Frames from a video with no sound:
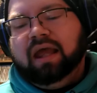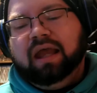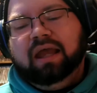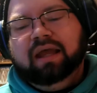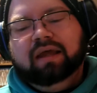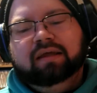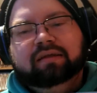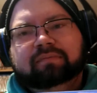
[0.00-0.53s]

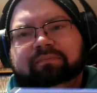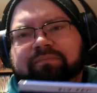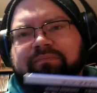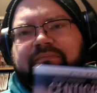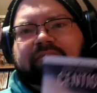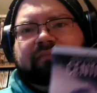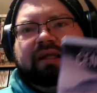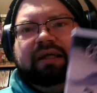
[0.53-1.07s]
And
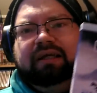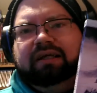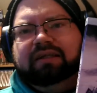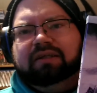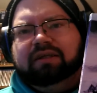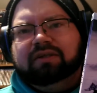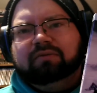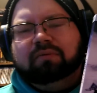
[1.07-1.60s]

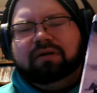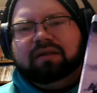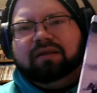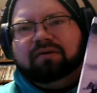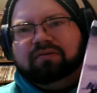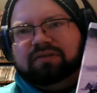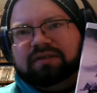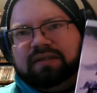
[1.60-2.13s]
it's one of
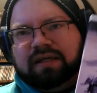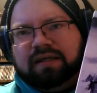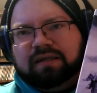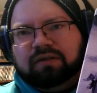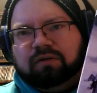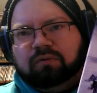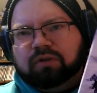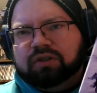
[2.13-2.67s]
those that
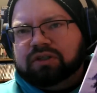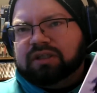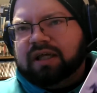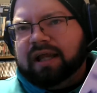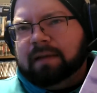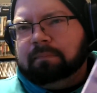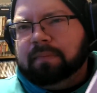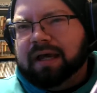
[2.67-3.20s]
you just got
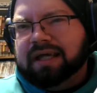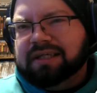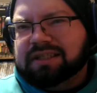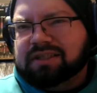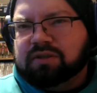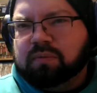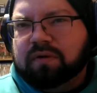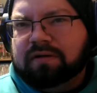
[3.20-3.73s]
to have
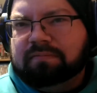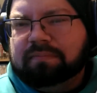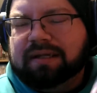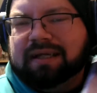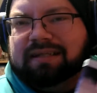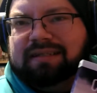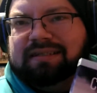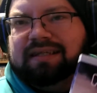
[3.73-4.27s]
patience with, but
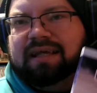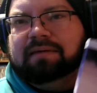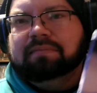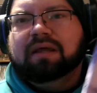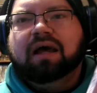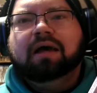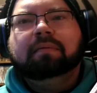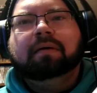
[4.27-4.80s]
at the same
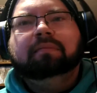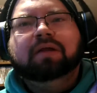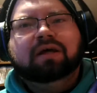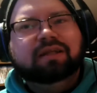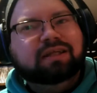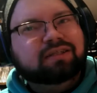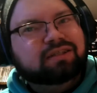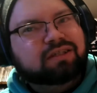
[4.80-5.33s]
time, I'm not
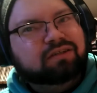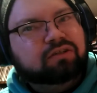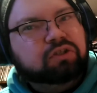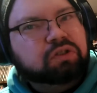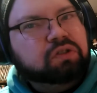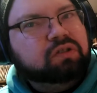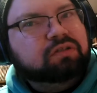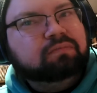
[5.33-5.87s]
necessarily
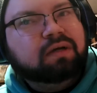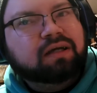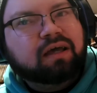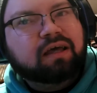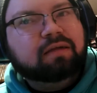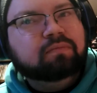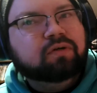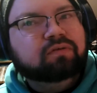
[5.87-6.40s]
sure it's my
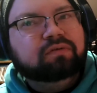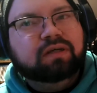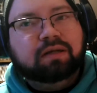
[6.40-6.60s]
kind of movie.